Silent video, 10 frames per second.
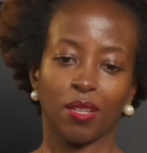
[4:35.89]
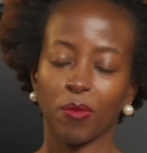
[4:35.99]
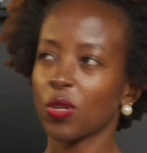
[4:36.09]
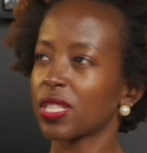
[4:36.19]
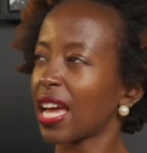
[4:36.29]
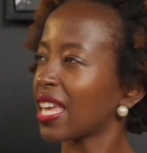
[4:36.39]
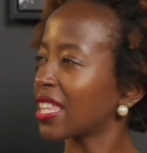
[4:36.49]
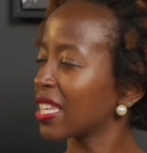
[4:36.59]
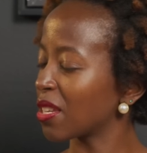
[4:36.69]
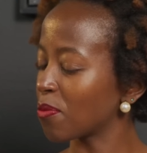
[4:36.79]
because I,
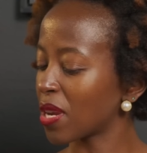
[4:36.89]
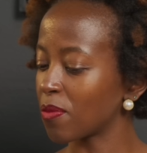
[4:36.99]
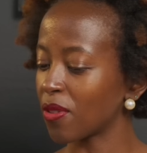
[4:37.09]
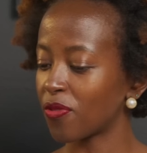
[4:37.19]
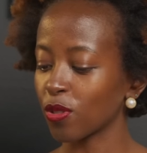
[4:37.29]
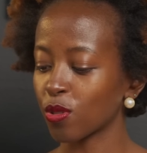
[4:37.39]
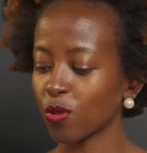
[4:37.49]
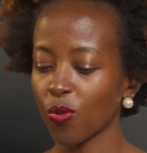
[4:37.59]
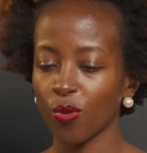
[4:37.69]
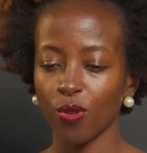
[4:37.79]
I think it made me feel
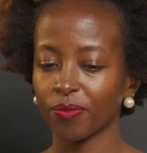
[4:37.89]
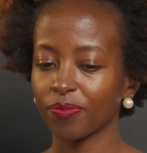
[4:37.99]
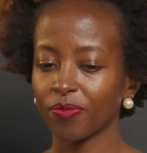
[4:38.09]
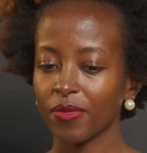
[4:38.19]
so,